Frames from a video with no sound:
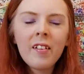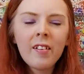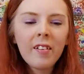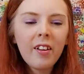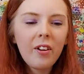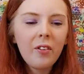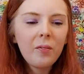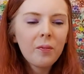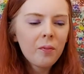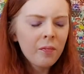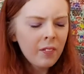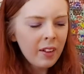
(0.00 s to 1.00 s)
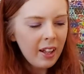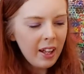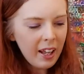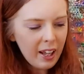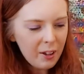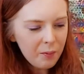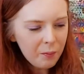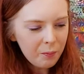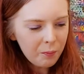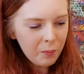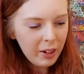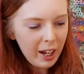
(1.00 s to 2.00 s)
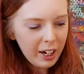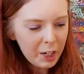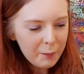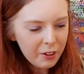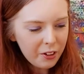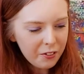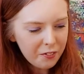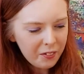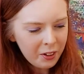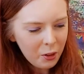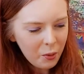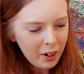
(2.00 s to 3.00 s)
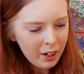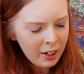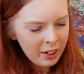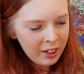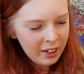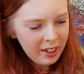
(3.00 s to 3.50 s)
So we are going to be covering quite